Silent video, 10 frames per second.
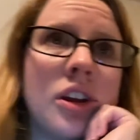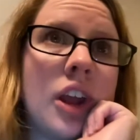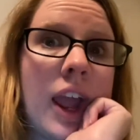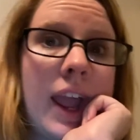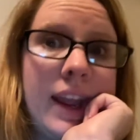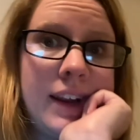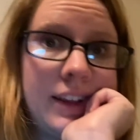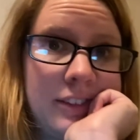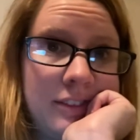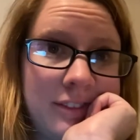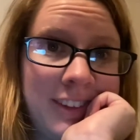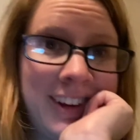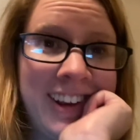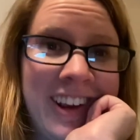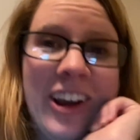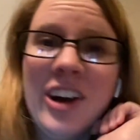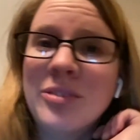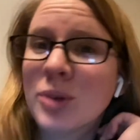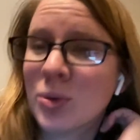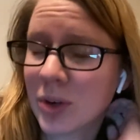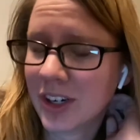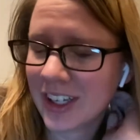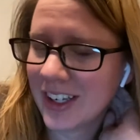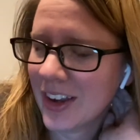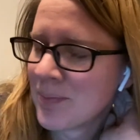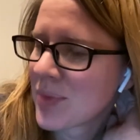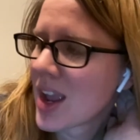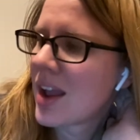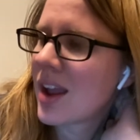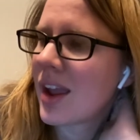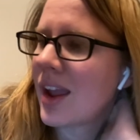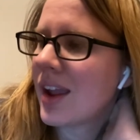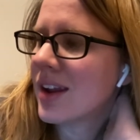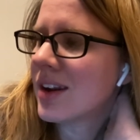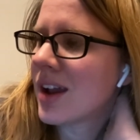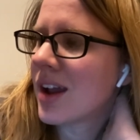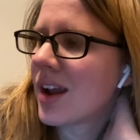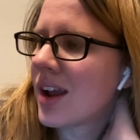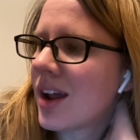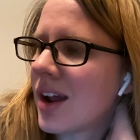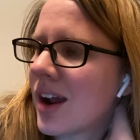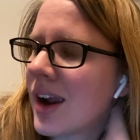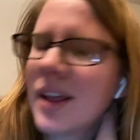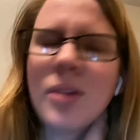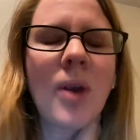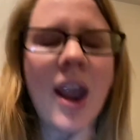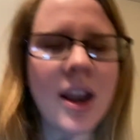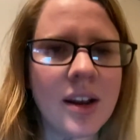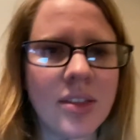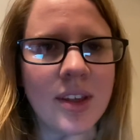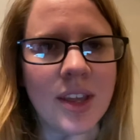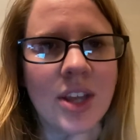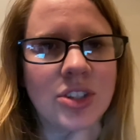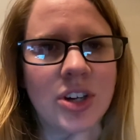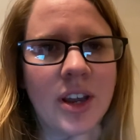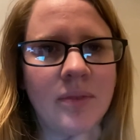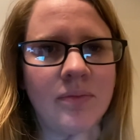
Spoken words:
80 of Milwordy, and I didn't write anything yesterday.